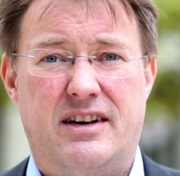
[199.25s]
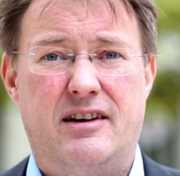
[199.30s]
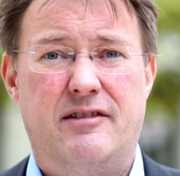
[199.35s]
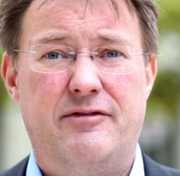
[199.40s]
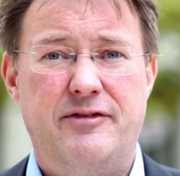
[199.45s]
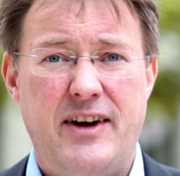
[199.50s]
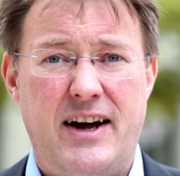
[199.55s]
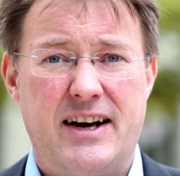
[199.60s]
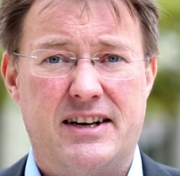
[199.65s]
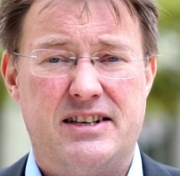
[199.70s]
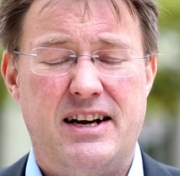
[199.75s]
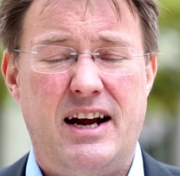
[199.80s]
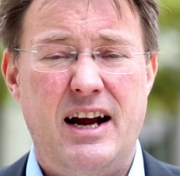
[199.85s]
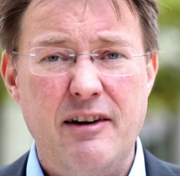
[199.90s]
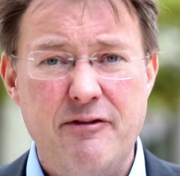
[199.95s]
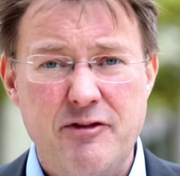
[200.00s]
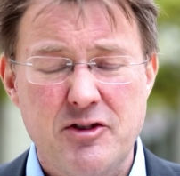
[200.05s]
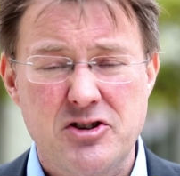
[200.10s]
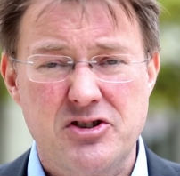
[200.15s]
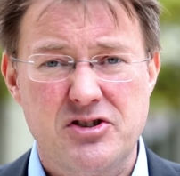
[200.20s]
In fact,
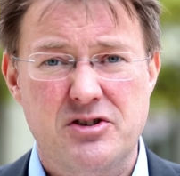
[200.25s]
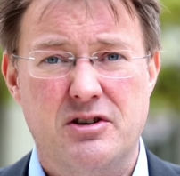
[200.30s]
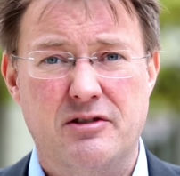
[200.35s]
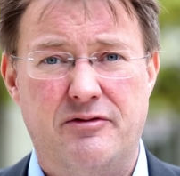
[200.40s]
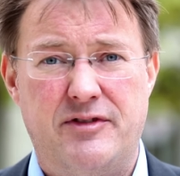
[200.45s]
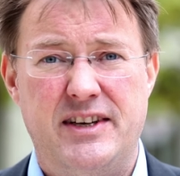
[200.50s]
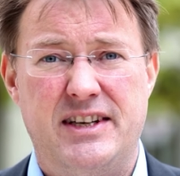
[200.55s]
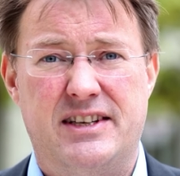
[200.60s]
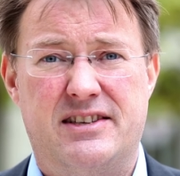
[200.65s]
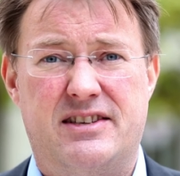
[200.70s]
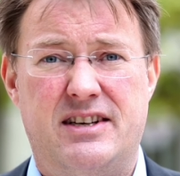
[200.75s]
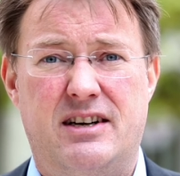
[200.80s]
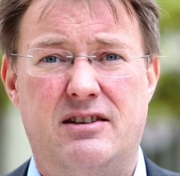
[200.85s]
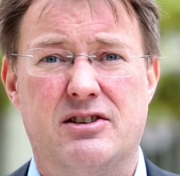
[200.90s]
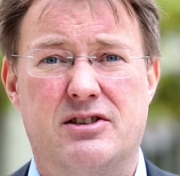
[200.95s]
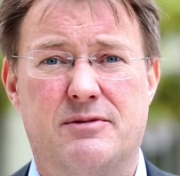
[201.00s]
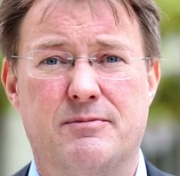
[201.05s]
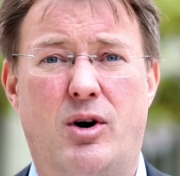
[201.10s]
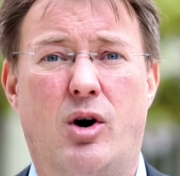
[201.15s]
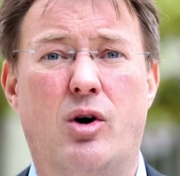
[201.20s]
efforts to defeat
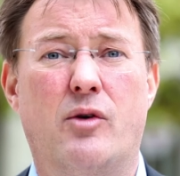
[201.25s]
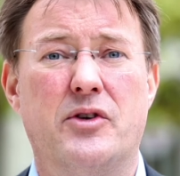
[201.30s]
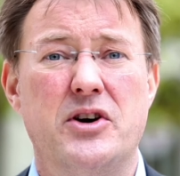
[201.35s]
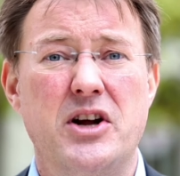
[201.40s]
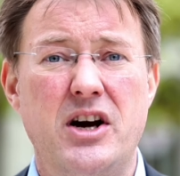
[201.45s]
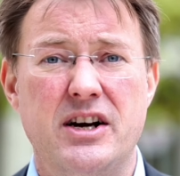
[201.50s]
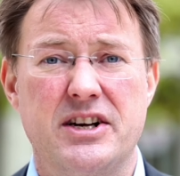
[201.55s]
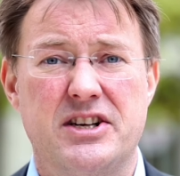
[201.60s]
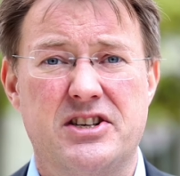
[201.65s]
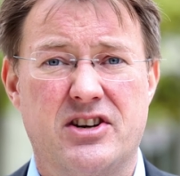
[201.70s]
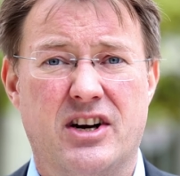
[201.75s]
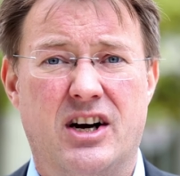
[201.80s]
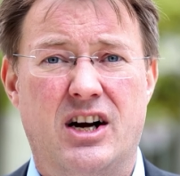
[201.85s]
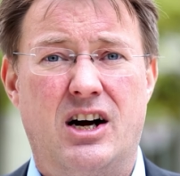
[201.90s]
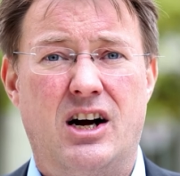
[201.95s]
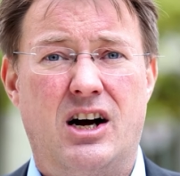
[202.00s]
terrorism overnight